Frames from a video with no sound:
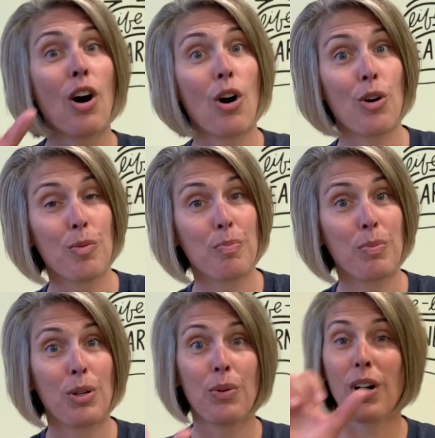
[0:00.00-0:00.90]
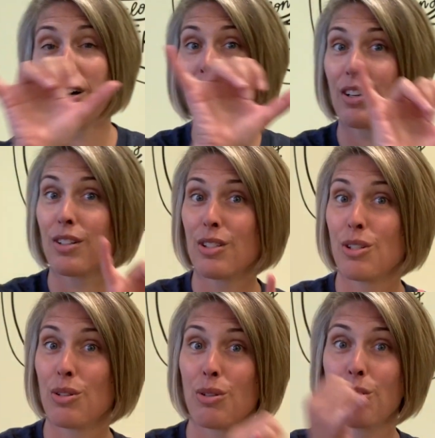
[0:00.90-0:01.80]
Hope you are
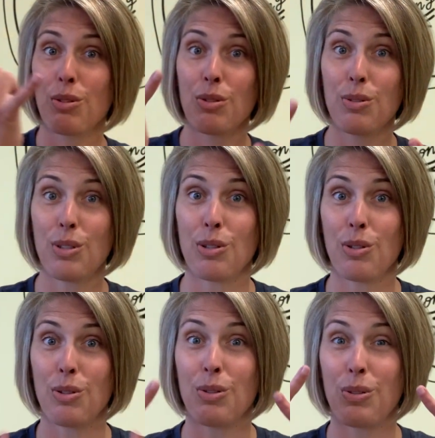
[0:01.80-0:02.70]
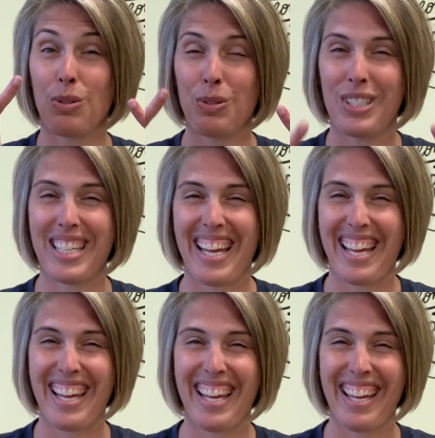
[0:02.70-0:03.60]
too
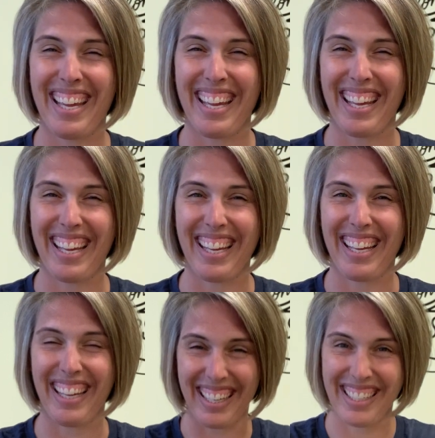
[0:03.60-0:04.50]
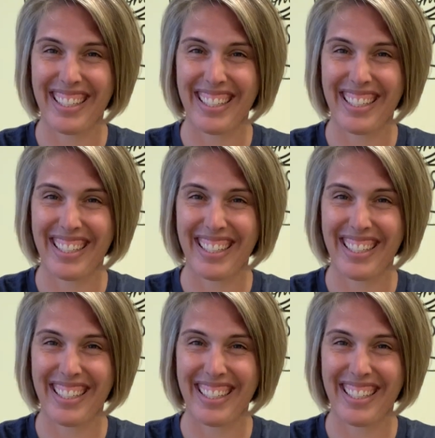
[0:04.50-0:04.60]
today.